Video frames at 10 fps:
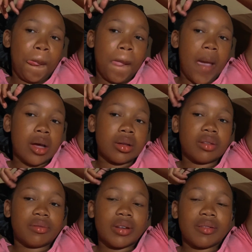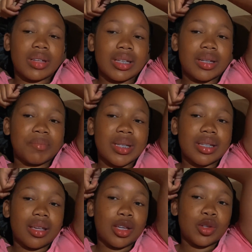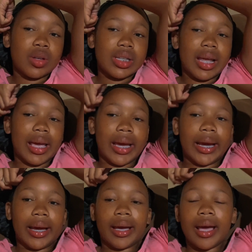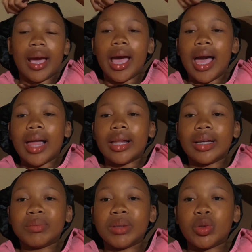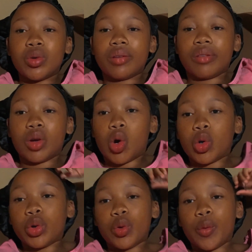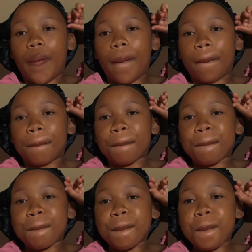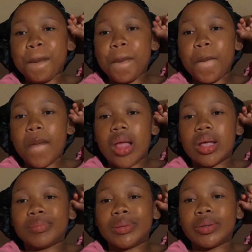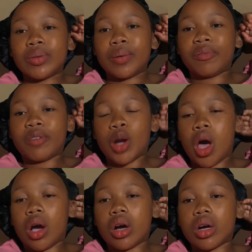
because you've never seen me sick, so I was like, let me do a vlog, you know, let me do a vlog